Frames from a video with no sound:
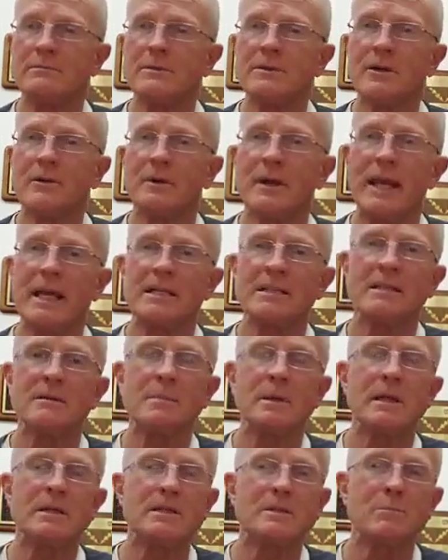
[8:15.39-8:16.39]
So it has to
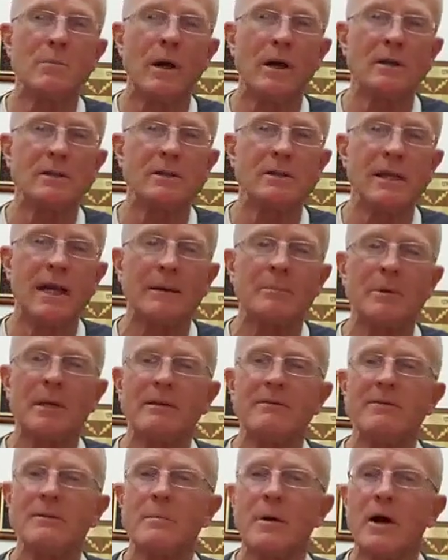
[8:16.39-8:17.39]
be a small segment
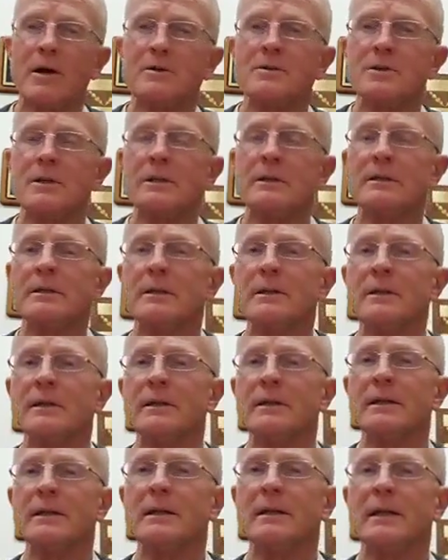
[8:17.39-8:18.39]
of the margin,
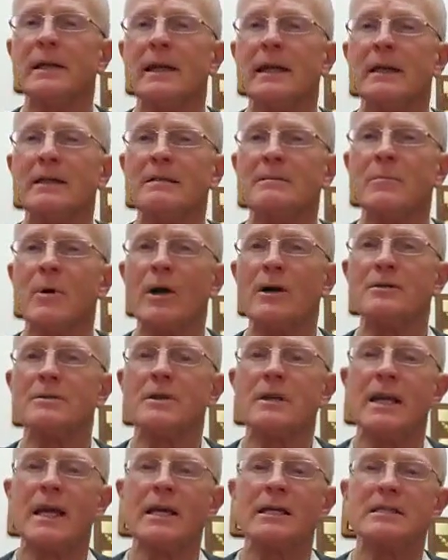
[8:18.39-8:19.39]
and the
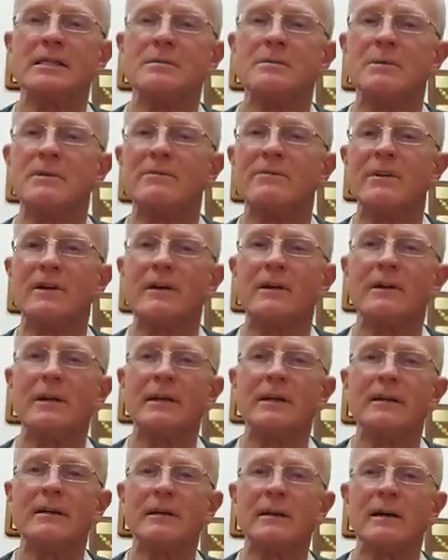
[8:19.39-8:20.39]
margin has to be
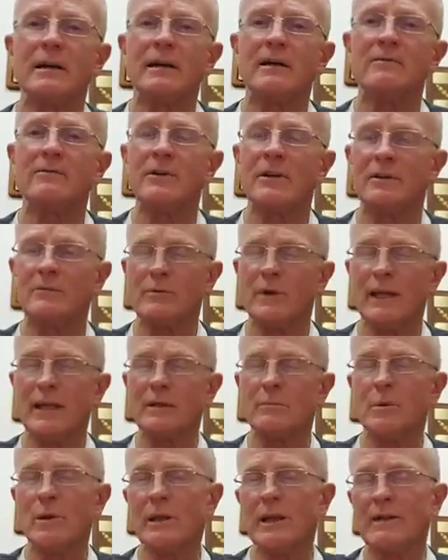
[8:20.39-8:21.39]
very, very
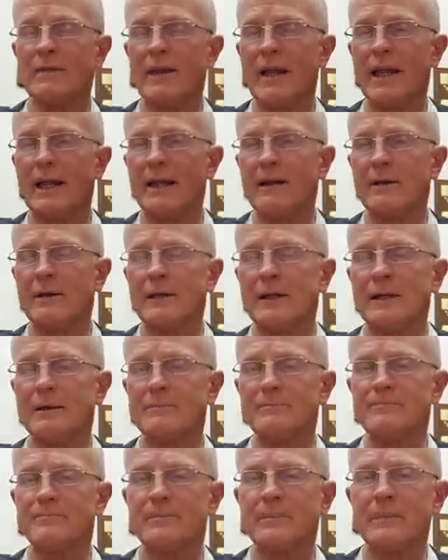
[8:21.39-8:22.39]
readable in that area.